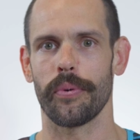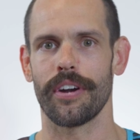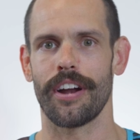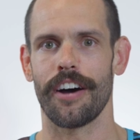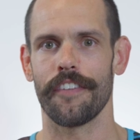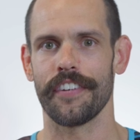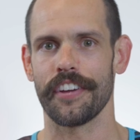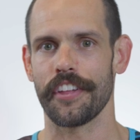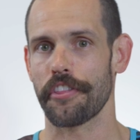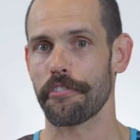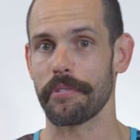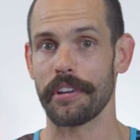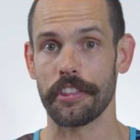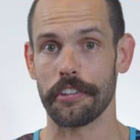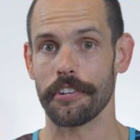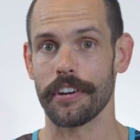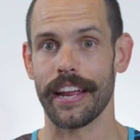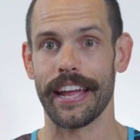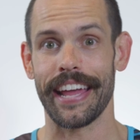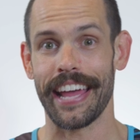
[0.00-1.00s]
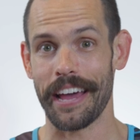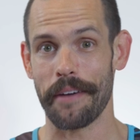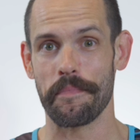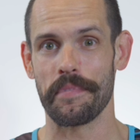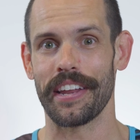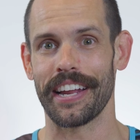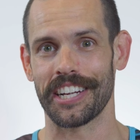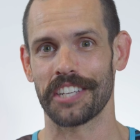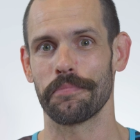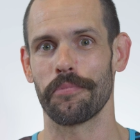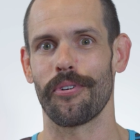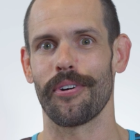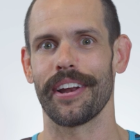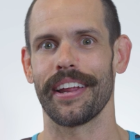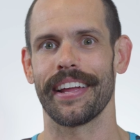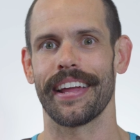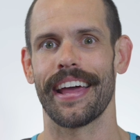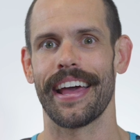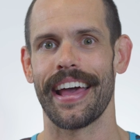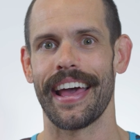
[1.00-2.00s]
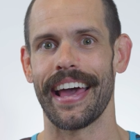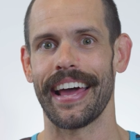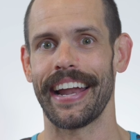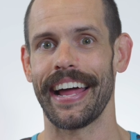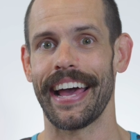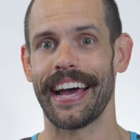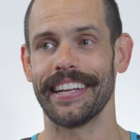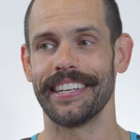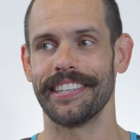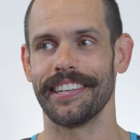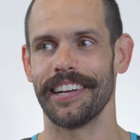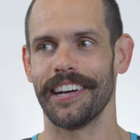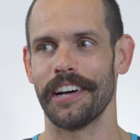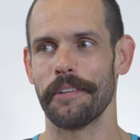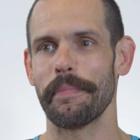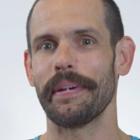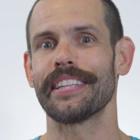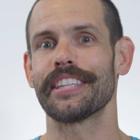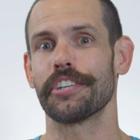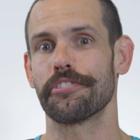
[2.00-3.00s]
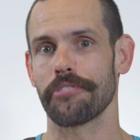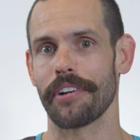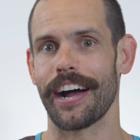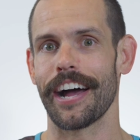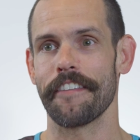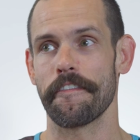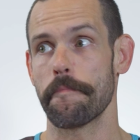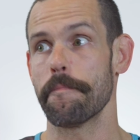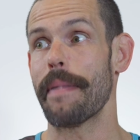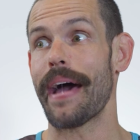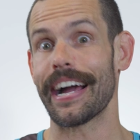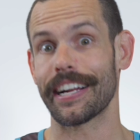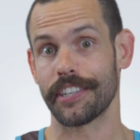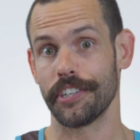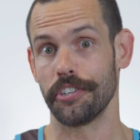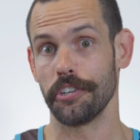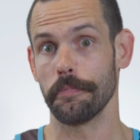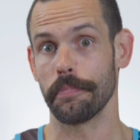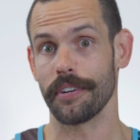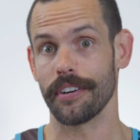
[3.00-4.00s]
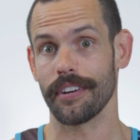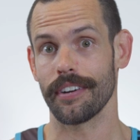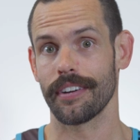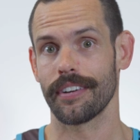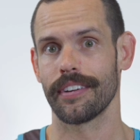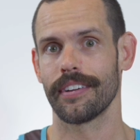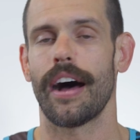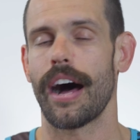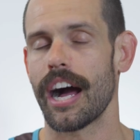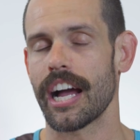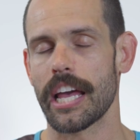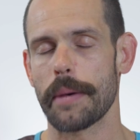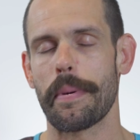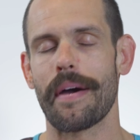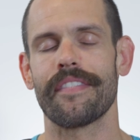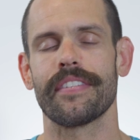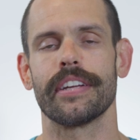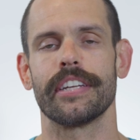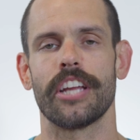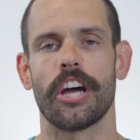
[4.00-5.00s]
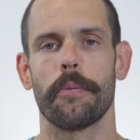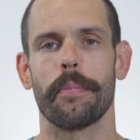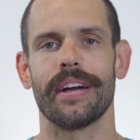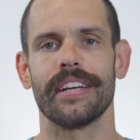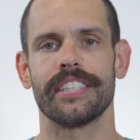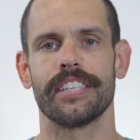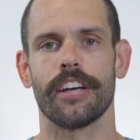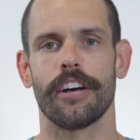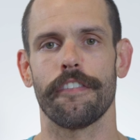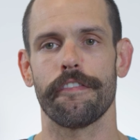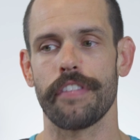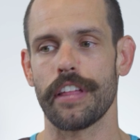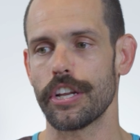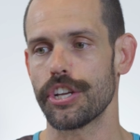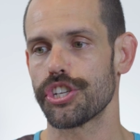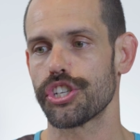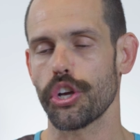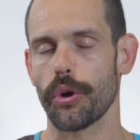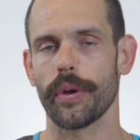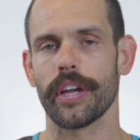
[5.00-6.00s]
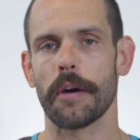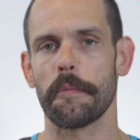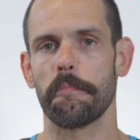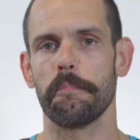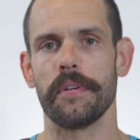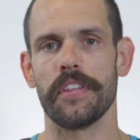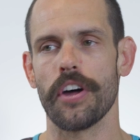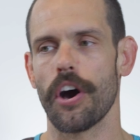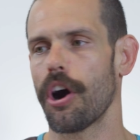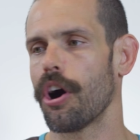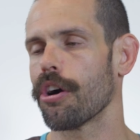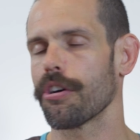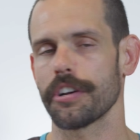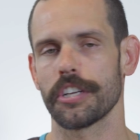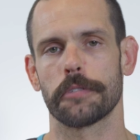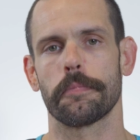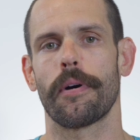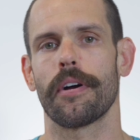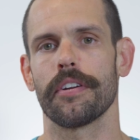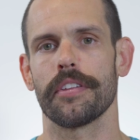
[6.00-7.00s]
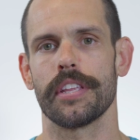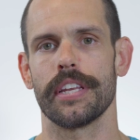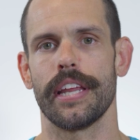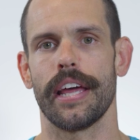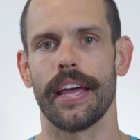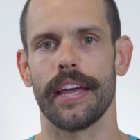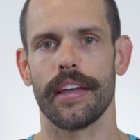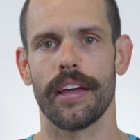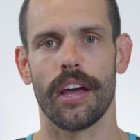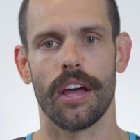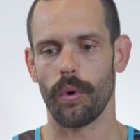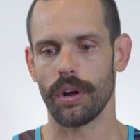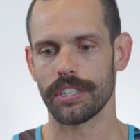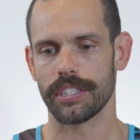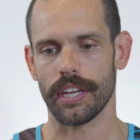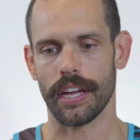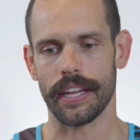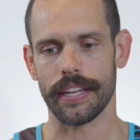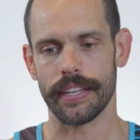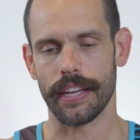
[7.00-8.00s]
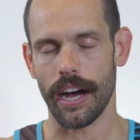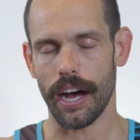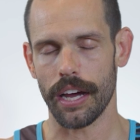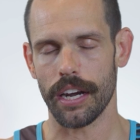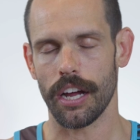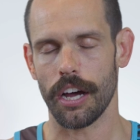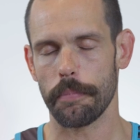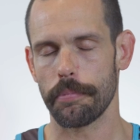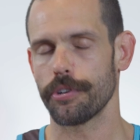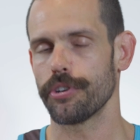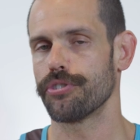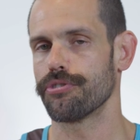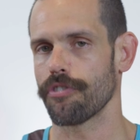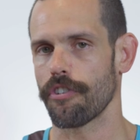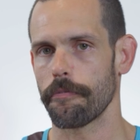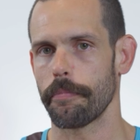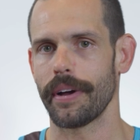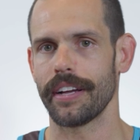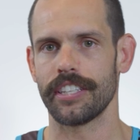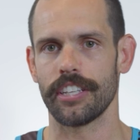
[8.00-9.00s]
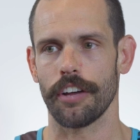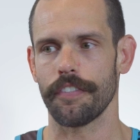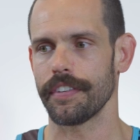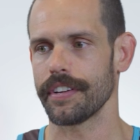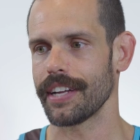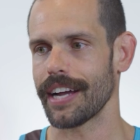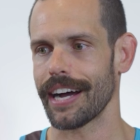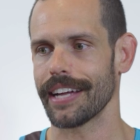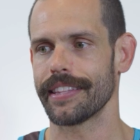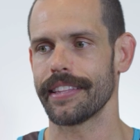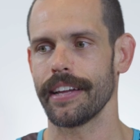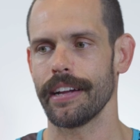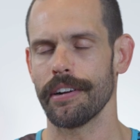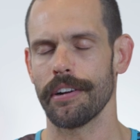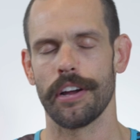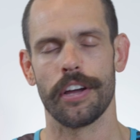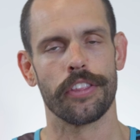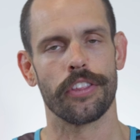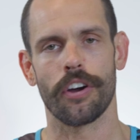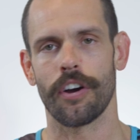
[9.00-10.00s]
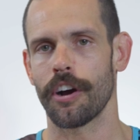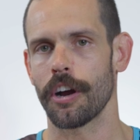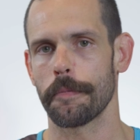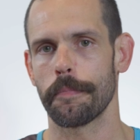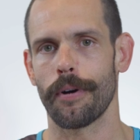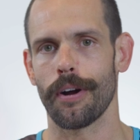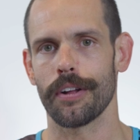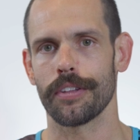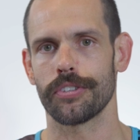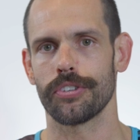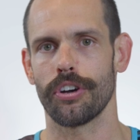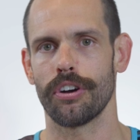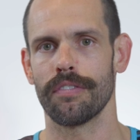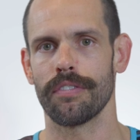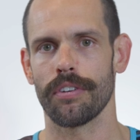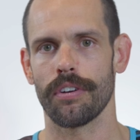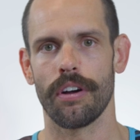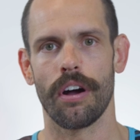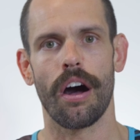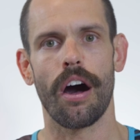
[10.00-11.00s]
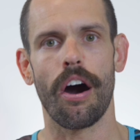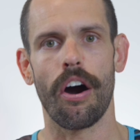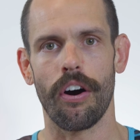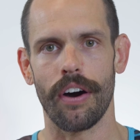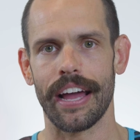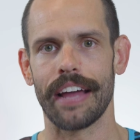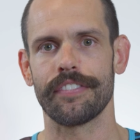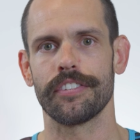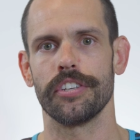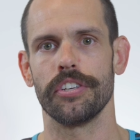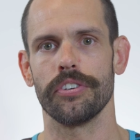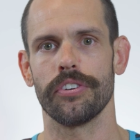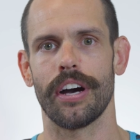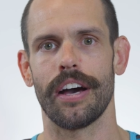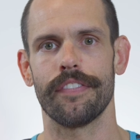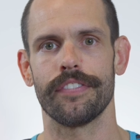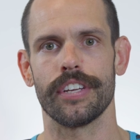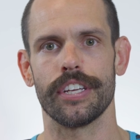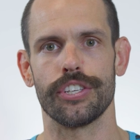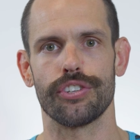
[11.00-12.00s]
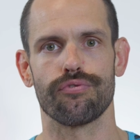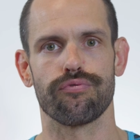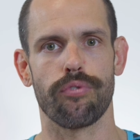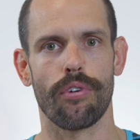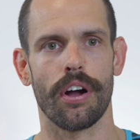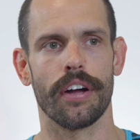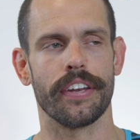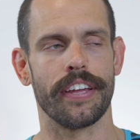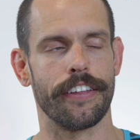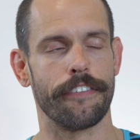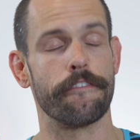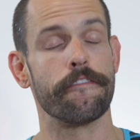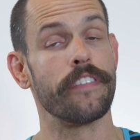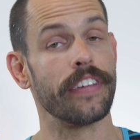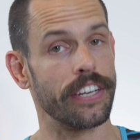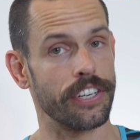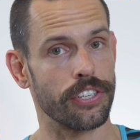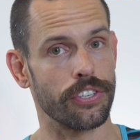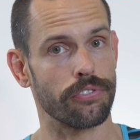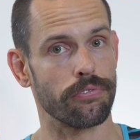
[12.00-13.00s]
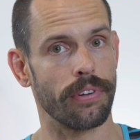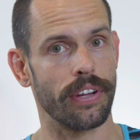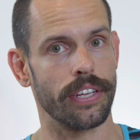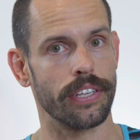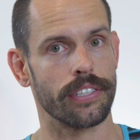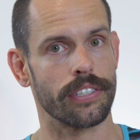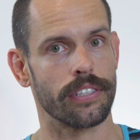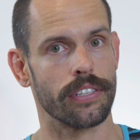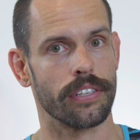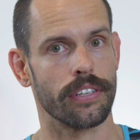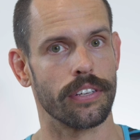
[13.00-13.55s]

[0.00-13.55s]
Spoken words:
went off at 3:30 a.m. the next morning, and I had to make the drive back to Jupiter. I kept having to tell myself that showing up would be the hardest part of the day. Once I got up, drove myself and got there, the hard part's over. All I have to do left is run and finish this race.